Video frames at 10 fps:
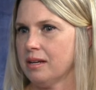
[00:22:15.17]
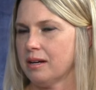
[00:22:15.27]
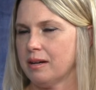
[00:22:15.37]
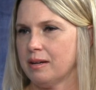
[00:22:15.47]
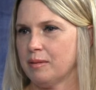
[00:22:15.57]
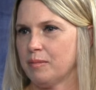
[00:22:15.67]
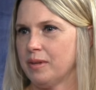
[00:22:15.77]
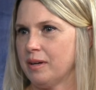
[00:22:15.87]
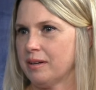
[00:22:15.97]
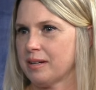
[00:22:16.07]
Um,
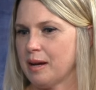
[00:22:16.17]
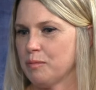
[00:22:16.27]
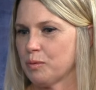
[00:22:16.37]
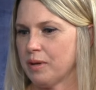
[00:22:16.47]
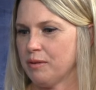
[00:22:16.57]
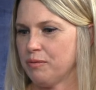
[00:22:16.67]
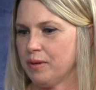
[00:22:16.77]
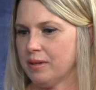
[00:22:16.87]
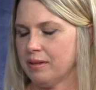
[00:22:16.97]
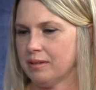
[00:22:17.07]
there are times when I
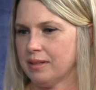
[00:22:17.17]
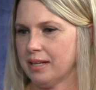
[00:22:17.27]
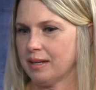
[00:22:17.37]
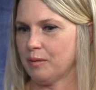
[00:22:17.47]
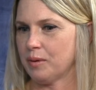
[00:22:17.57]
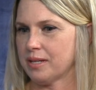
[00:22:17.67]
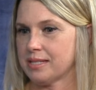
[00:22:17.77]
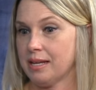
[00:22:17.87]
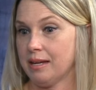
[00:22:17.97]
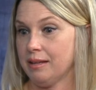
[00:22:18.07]
feel like I want to
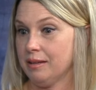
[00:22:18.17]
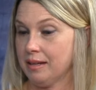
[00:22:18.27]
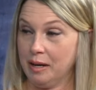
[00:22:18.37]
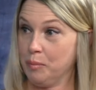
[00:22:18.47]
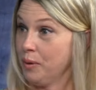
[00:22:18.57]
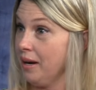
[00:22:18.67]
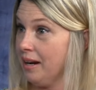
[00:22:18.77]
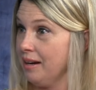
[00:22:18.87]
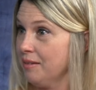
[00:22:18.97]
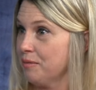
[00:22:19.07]
say, "Can I
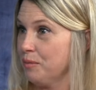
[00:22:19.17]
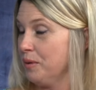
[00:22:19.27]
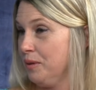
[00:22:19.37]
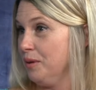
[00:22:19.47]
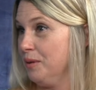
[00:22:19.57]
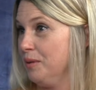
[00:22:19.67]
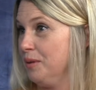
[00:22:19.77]
pray with you?"